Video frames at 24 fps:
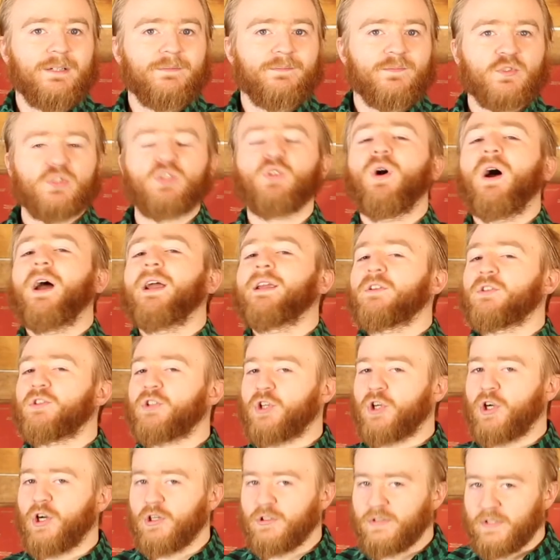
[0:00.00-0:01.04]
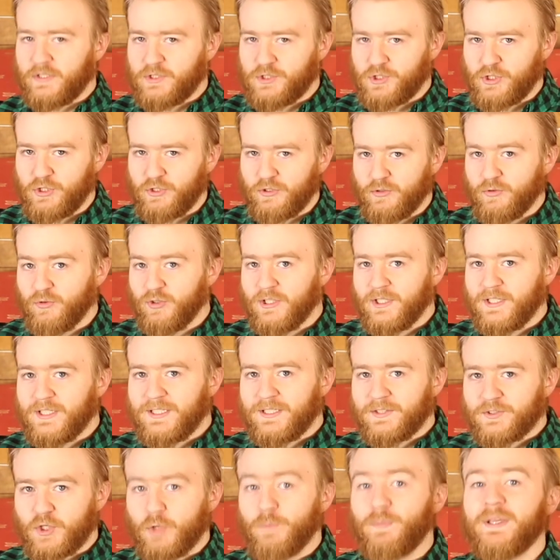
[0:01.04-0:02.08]
So I encourage you
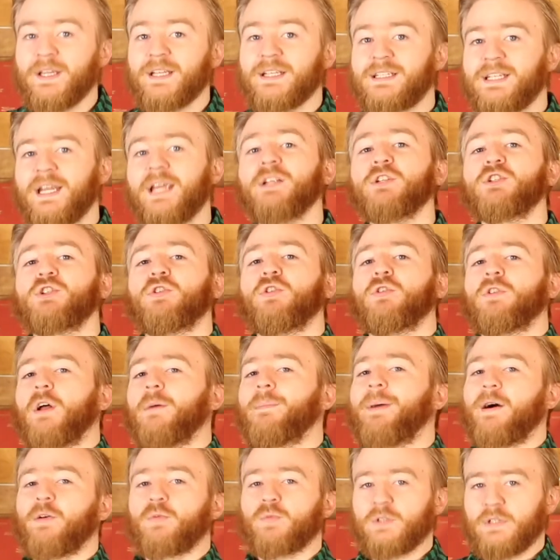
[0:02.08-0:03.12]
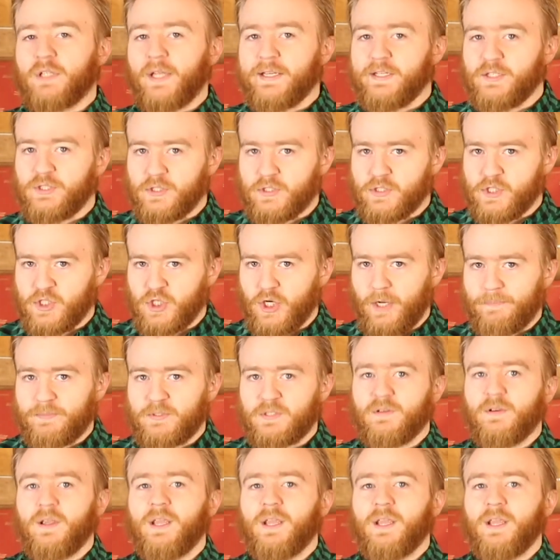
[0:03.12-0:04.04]
to be intentional about relationships